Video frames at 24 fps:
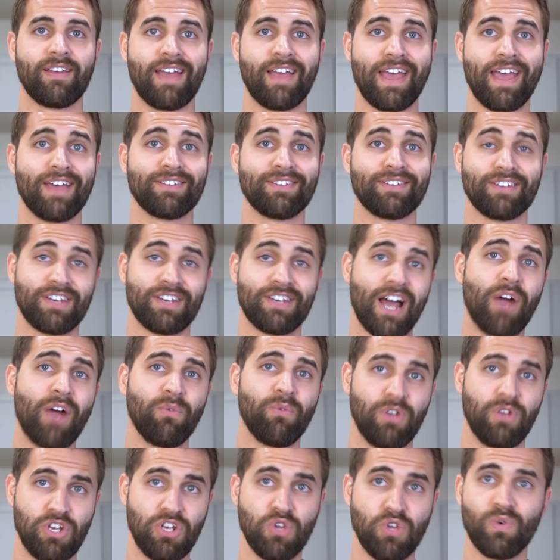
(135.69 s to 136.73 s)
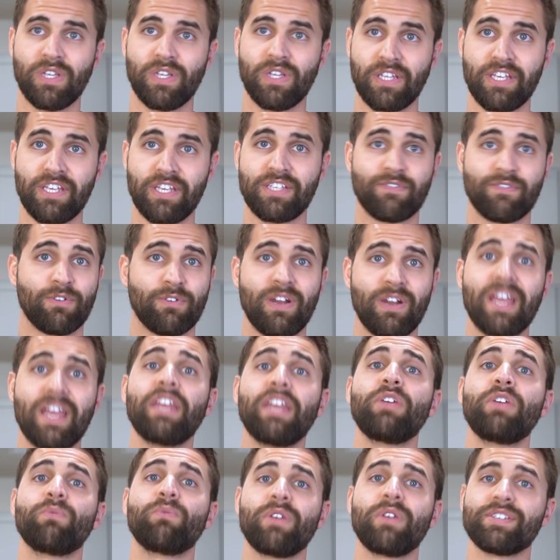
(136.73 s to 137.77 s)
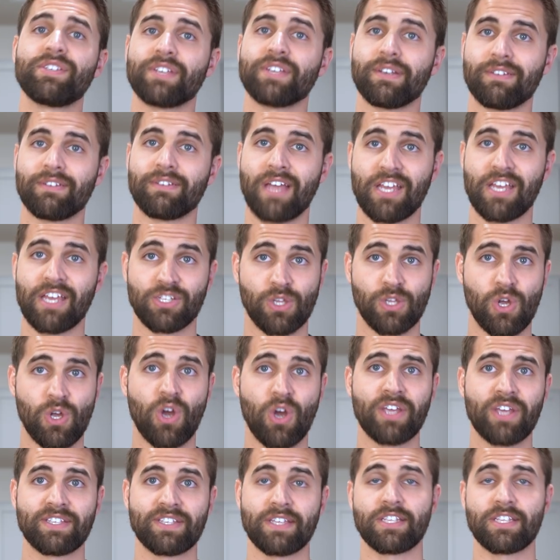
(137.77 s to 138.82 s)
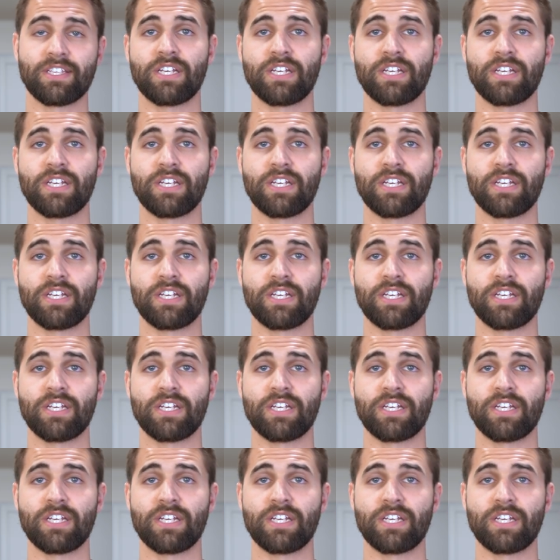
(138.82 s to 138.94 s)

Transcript: and not renew a lease for any reason as long as it's